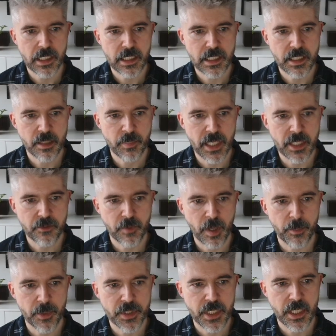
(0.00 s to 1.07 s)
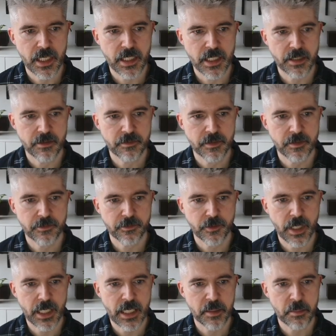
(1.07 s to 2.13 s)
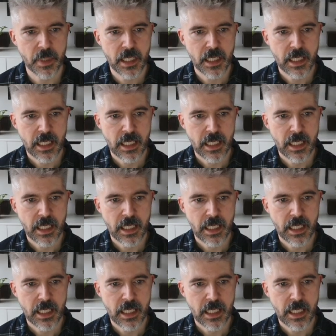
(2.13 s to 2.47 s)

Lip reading: is the best representative frame.